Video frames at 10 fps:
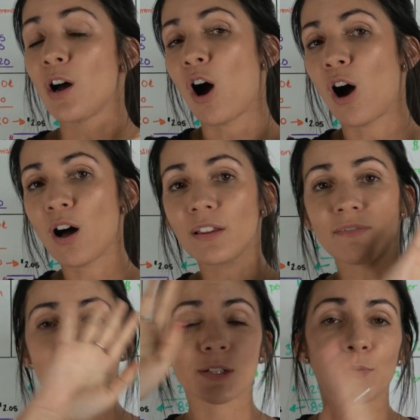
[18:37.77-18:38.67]
All of
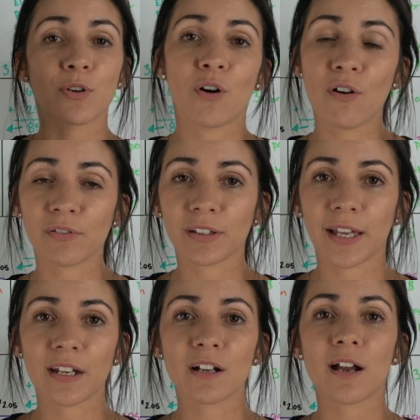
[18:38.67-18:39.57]
this we'll go over
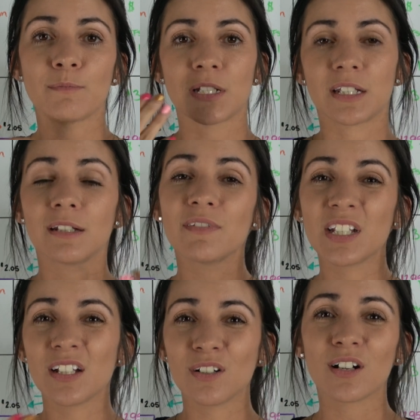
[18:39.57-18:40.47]
later. I'm just
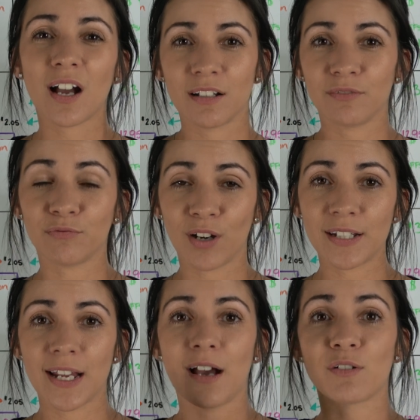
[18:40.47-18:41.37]
giving you a kind of
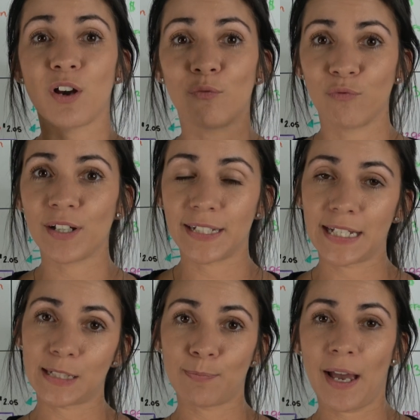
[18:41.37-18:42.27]
rundown of what to
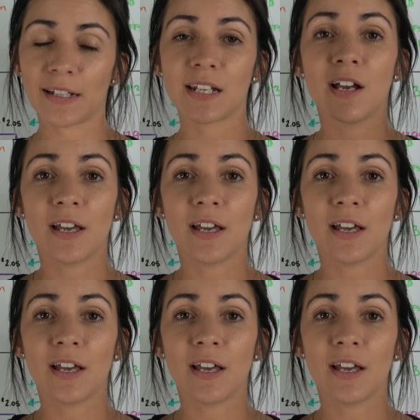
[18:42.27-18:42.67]
expect